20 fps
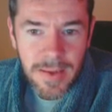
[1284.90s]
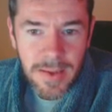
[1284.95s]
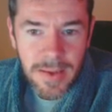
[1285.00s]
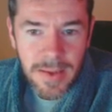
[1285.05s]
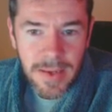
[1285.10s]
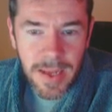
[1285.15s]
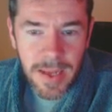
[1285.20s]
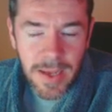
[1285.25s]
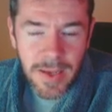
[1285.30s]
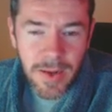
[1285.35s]

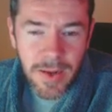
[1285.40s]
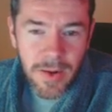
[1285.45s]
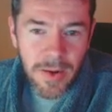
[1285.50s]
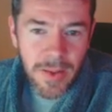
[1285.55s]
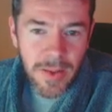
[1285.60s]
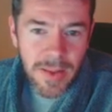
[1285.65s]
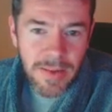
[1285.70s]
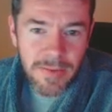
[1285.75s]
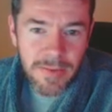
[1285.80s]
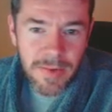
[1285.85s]
Now, you know,
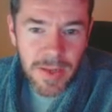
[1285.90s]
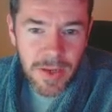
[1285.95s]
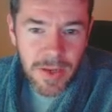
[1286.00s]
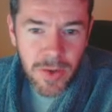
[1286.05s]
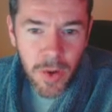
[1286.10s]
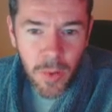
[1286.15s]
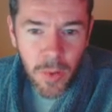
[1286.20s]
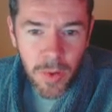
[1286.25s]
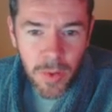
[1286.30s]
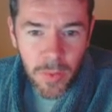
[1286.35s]
there's really
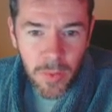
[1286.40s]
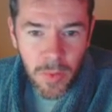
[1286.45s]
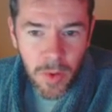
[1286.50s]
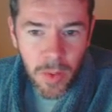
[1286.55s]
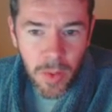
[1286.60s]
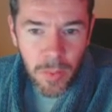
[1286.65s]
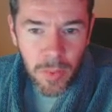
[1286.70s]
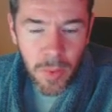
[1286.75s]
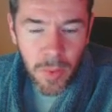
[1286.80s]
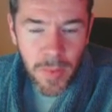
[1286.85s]
no one in the world
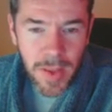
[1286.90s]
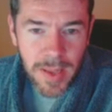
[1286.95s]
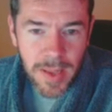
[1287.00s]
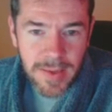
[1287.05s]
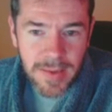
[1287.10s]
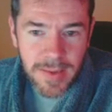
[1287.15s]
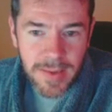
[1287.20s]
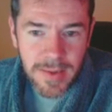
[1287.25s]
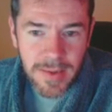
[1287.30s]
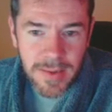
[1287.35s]
that probably
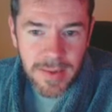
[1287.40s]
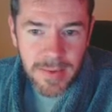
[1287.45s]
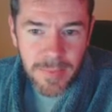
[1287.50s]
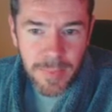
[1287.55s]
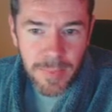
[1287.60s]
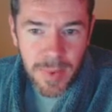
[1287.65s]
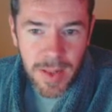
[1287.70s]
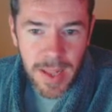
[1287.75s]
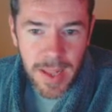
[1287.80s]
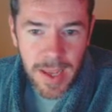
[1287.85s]
hasn't
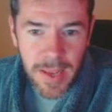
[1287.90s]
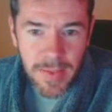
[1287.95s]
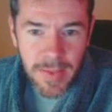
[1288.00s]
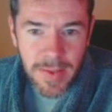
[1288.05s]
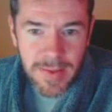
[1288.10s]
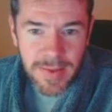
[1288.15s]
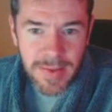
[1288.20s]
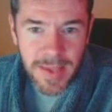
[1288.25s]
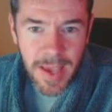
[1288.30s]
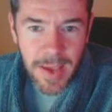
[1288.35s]
played
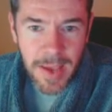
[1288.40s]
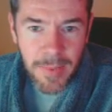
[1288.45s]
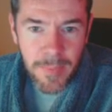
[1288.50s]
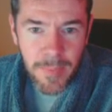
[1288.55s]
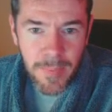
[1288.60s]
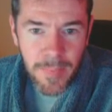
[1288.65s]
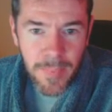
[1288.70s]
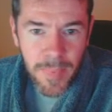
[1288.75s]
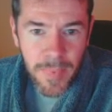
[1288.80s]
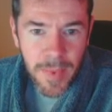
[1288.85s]
this game.
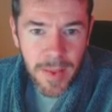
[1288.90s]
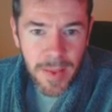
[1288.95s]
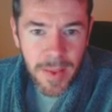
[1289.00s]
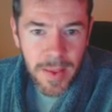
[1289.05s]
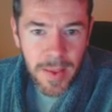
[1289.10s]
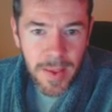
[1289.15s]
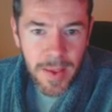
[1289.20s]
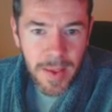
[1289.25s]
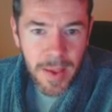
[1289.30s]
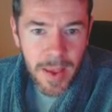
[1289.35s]

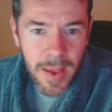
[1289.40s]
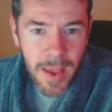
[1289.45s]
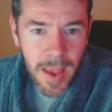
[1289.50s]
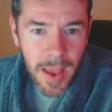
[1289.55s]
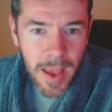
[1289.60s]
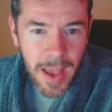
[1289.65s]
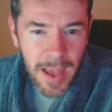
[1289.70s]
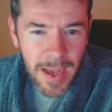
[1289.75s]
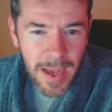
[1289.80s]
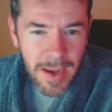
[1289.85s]

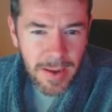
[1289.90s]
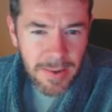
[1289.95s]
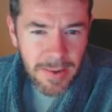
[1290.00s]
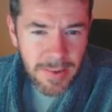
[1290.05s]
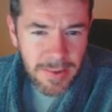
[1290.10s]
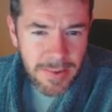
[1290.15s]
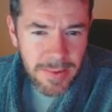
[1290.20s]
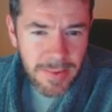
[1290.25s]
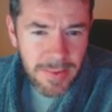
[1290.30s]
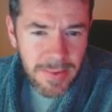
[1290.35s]

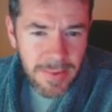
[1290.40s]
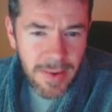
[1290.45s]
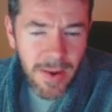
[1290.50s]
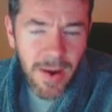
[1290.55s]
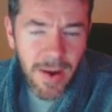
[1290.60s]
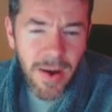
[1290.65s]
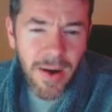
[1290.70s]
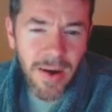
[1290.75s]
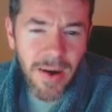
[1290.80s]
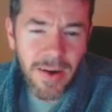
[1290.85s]
Oh!
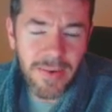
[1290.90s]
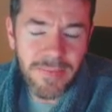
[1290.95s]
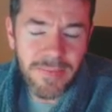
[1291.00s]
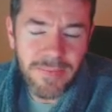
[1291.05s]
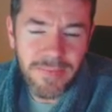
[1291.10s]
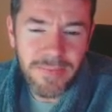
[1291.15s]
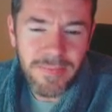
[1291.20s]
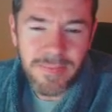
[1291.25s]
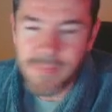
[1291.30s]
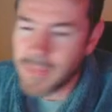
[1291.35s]

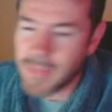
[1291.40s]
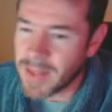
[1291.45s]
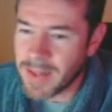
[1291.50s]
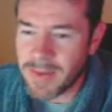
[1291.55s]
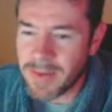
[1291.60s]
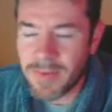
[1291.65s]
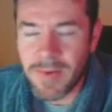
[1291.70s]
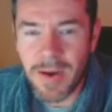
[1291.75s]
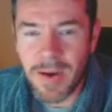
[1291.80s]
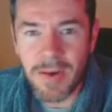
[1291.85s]

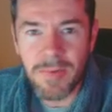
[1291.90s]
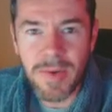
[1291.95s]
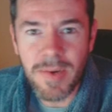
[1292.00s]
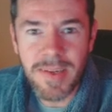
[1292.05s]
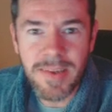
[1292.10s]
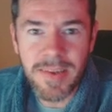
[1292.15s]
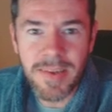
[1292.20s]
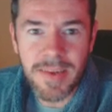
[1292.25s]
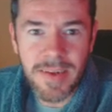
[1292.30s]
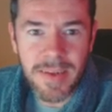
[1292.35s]
I
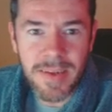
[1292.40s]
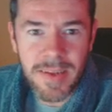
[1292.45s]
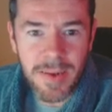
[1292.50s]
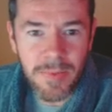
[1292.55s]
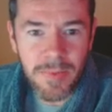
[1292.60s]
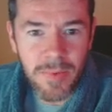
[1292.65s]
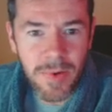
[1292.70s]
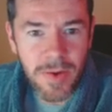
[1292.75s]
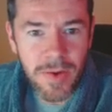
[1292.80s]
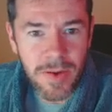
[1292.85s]
risked it and it
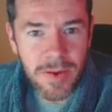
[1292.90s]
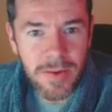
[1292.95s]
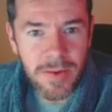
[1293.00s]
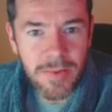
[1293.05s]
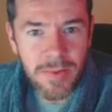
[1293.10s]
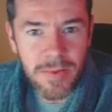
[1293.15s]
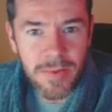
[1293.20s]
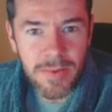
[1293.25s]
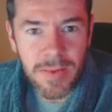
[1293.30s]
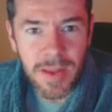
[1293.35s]
didn't work.
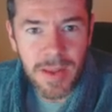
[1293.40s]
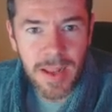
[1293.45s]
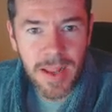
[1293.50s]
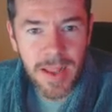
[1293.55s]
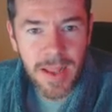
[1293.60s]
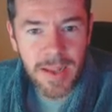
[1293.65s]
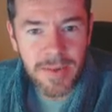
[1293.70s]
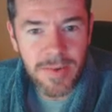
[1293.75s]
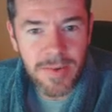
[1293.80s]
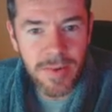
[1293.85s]

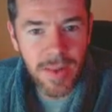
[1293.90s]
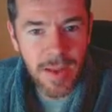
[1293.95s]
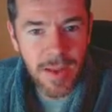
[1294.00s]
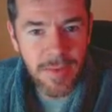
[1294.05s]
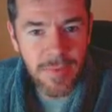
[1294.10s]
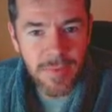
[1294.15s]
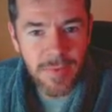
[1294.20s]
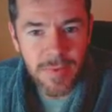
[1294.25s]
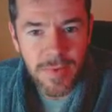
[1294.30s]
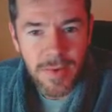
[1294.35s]
Extra
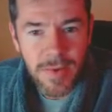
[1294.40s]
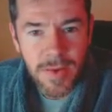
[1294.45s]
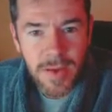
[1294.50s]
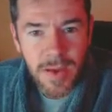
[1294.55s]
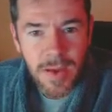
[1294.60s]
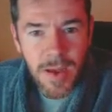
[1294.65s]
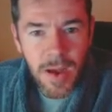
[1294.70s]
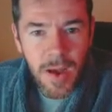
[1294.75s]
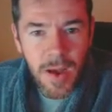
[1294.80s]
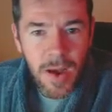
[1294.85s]
life.
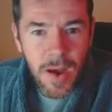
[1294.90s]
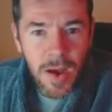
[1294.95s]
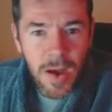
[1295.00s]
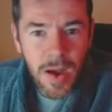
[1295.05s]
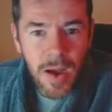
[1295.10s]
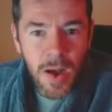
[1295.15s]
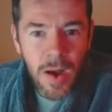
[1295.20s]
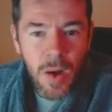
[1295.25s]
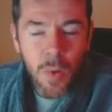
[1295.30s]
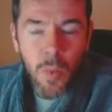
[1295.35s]

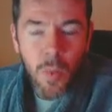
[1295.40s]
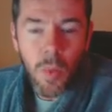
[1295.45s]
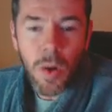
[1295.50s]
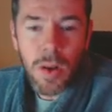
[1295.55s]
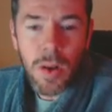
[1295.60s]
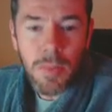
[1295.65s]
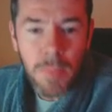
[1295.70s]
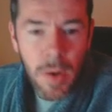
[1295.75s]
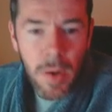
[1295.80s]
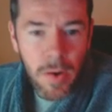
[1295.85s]

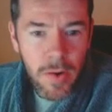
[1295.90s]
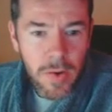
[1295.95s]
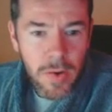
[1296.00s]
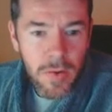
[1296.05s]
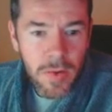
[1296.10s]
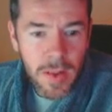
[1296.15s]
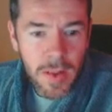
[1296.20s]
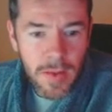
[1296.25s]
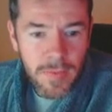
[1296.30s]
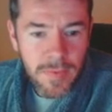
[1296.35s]
One
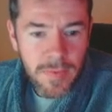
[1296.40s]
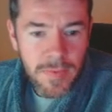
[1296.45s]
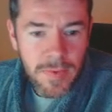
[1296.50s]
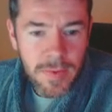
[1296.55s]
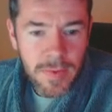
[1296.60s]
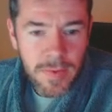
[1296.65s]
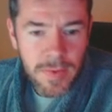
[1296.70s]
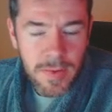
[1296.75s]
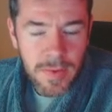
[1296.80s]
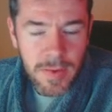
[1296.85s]
Mario left.
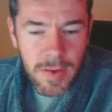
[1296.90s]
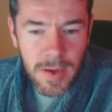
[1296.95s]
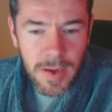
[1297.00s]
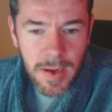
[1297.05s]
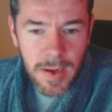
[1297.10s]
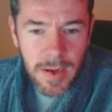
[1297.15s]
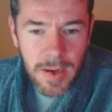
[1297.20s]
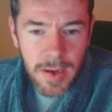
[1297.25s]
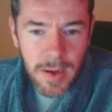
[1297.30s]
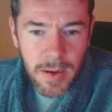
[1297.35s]

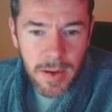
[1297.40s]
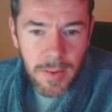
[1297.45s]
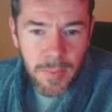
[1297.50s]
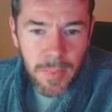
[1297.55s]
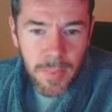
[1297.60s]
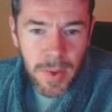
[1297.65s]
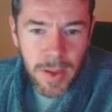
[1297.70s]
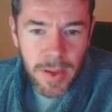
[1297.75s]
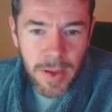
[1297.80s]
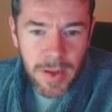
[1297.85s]

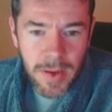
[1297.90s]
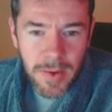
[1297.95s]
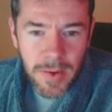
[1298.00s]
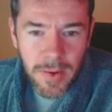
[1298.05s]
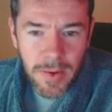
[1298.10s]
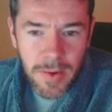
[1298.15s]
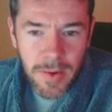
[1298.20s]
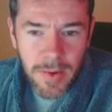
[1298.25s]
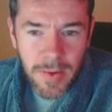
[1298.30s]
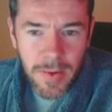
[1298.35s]
But, you
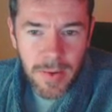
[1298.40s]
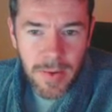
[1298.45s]
know,